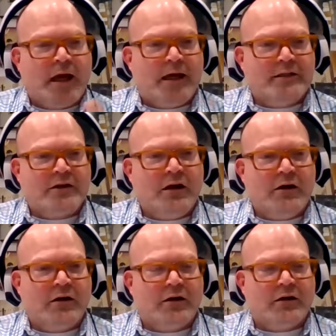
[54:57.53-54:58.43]
I saw
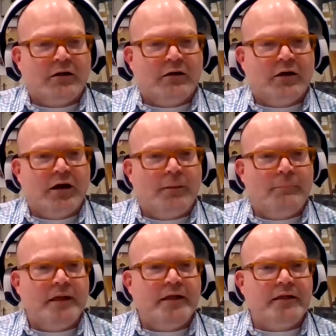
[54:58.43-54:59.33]
her
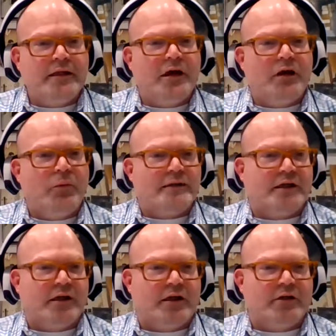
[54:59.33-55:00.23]
immediately go, wait a
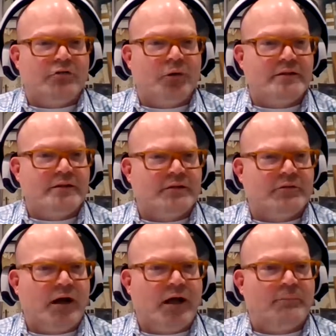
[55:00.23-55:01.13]
second, your voice isn't
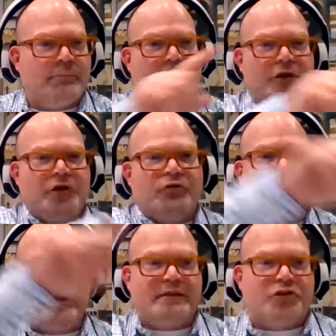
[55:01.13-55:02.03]
right, but your
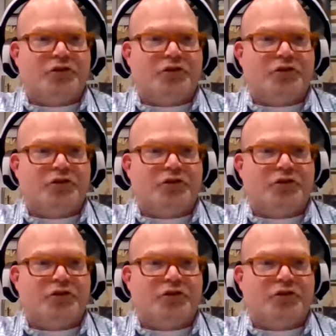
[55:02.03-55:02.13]
voice is